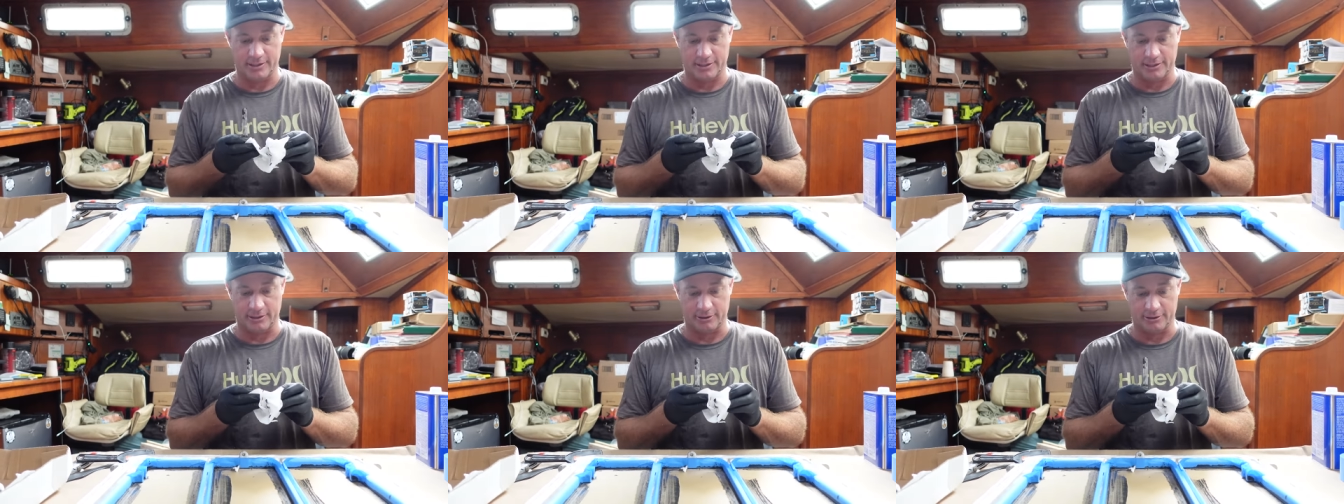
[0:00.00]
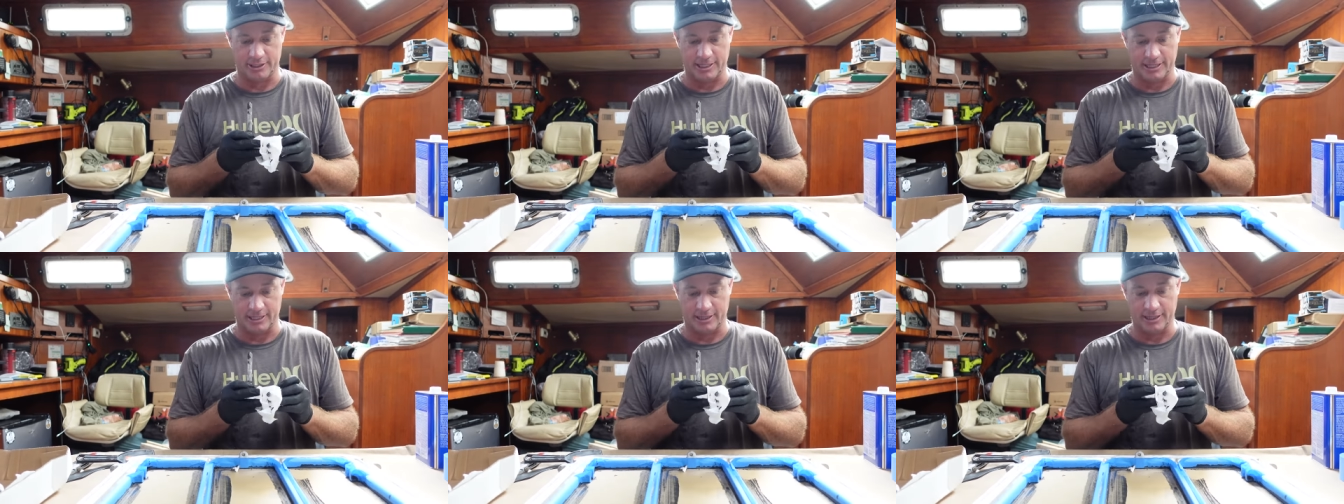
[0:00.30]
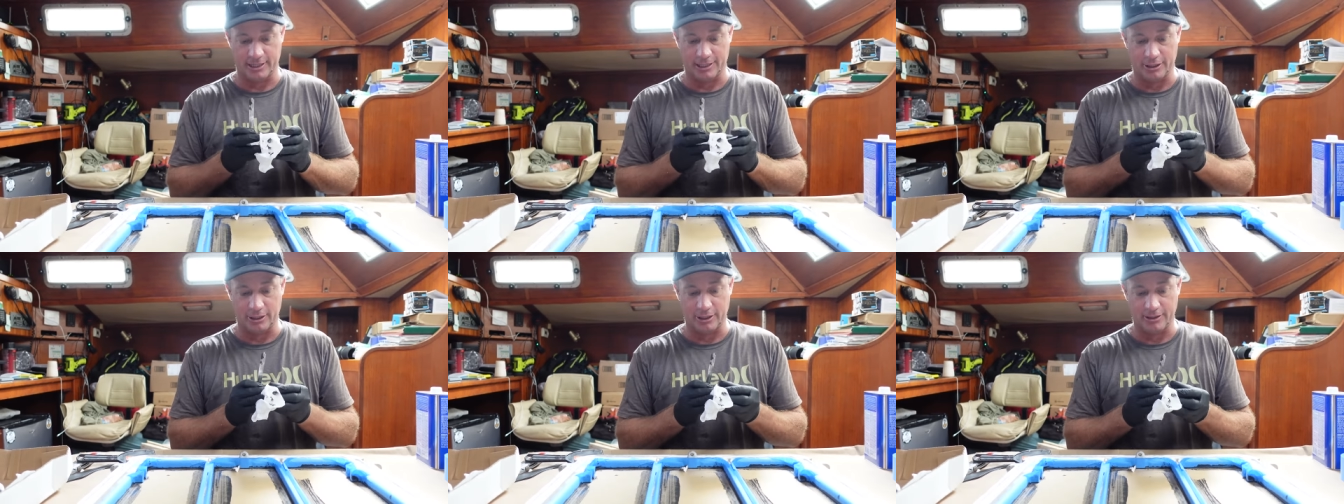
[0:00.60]
I'll check the
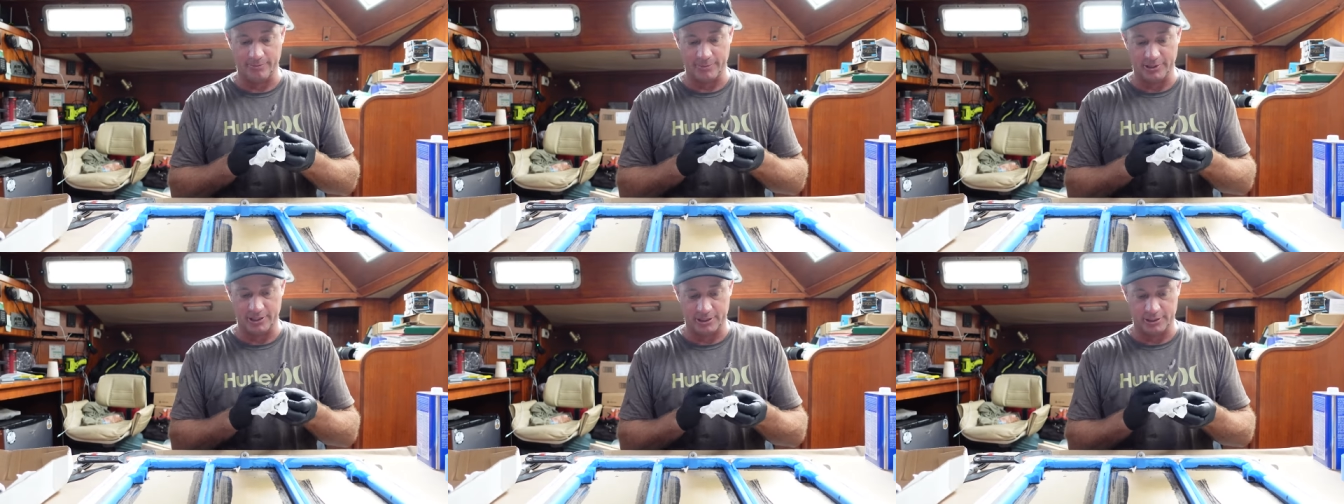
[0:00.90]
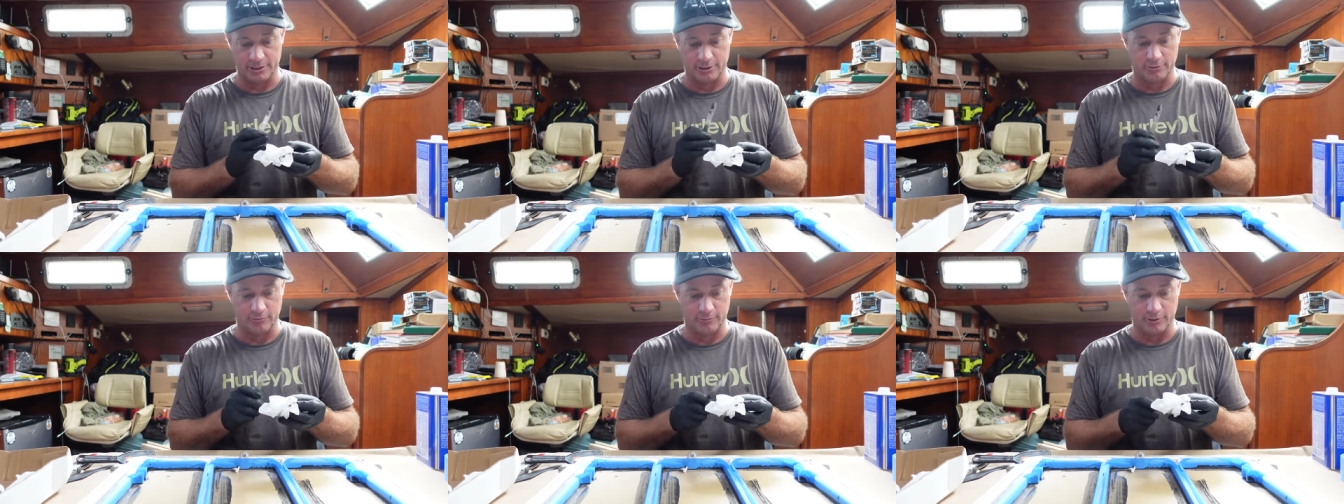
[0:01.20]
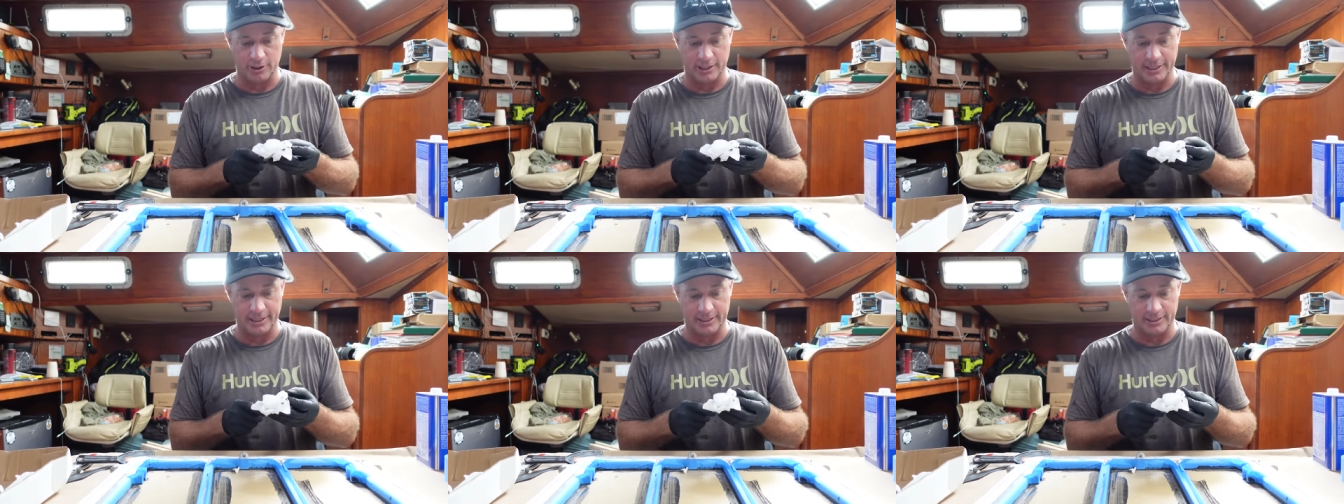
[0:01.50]
alignment's still
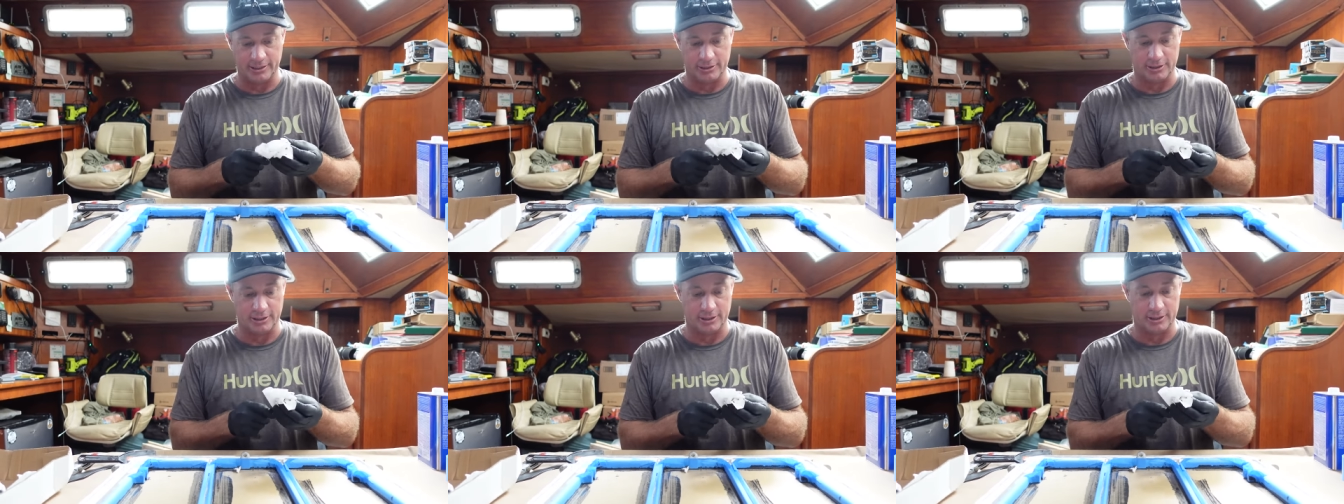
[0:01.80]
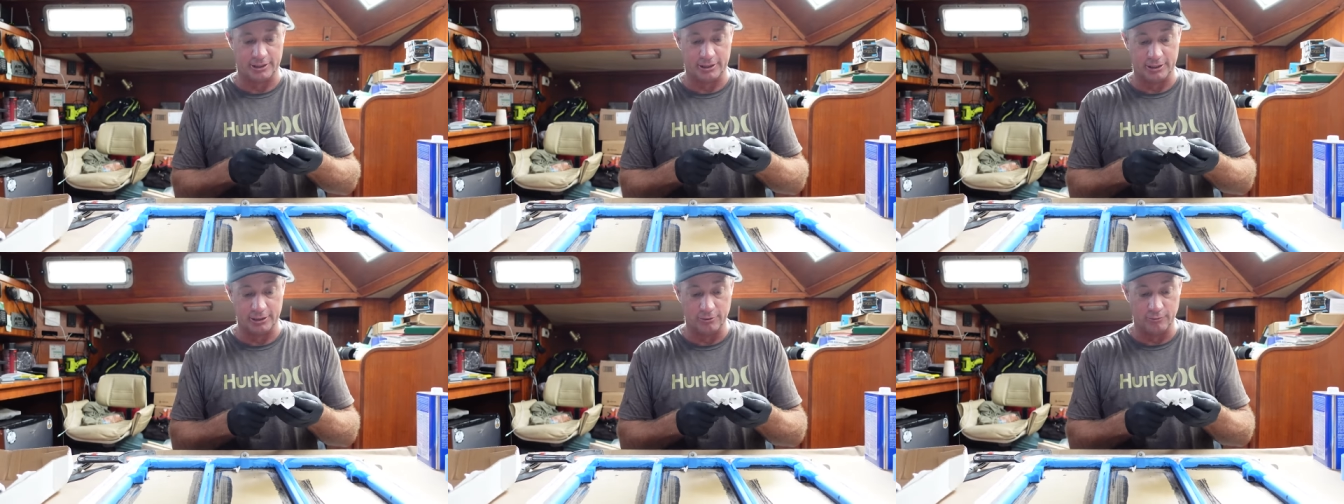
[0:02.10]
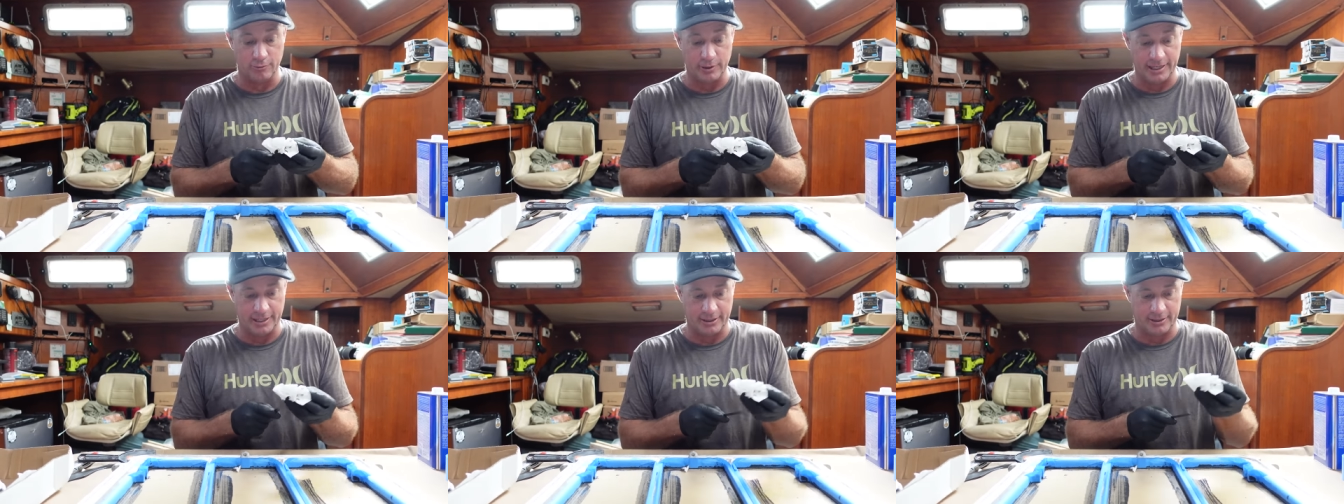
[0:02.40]
right, because it's still
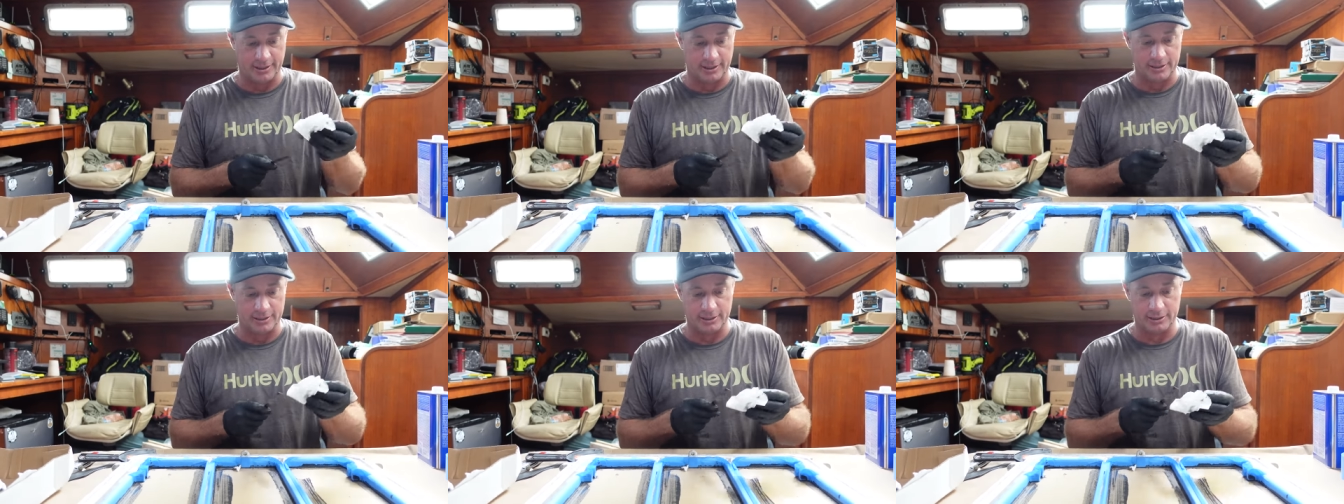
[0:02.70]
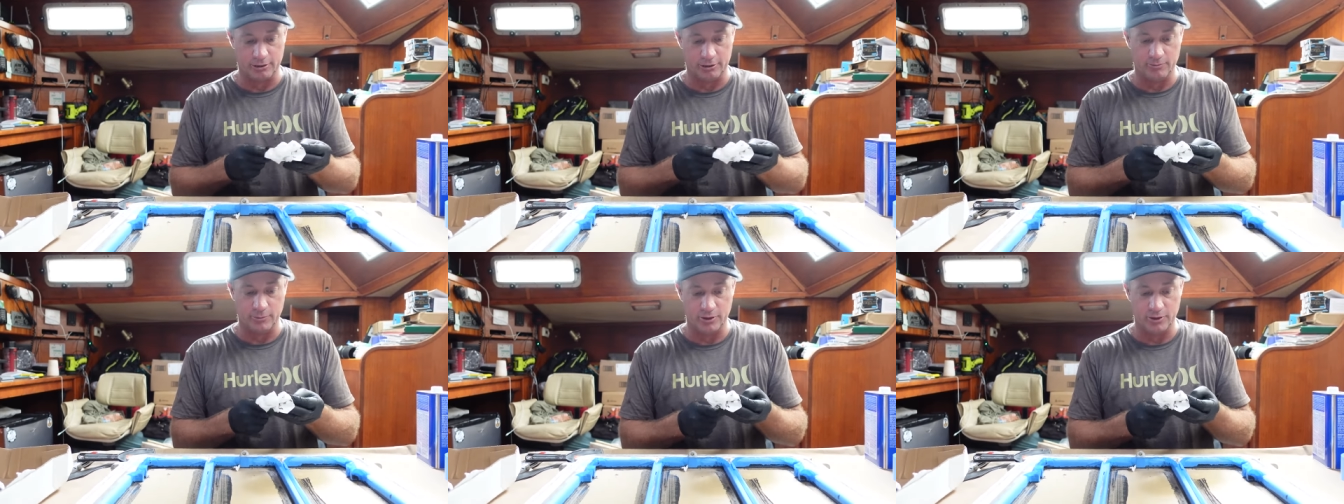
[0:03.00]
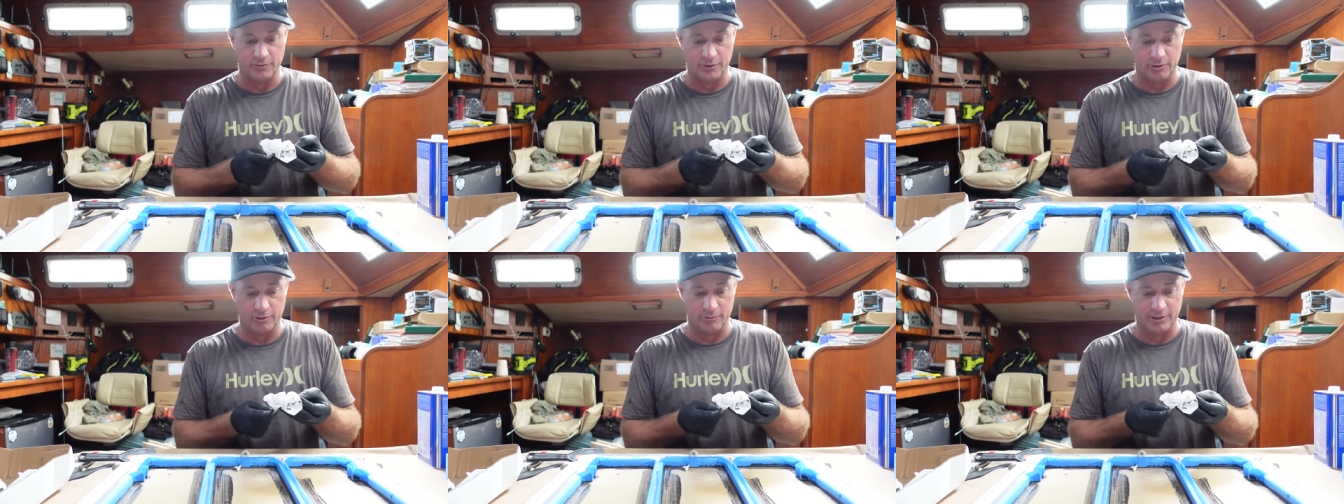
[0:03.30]
wet. I can still
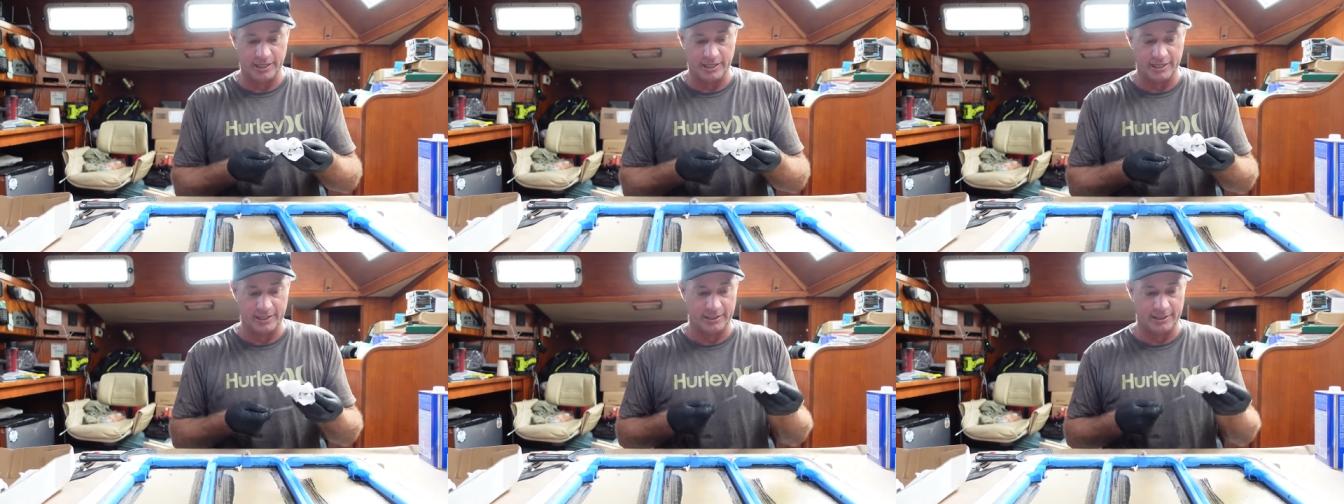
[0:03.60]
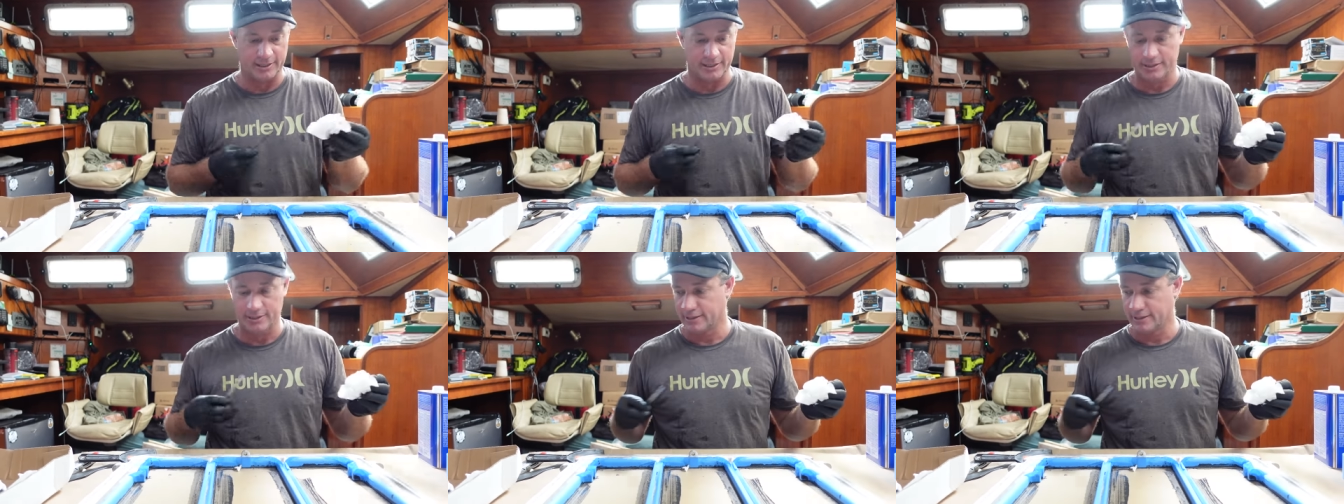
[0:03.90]
move it around.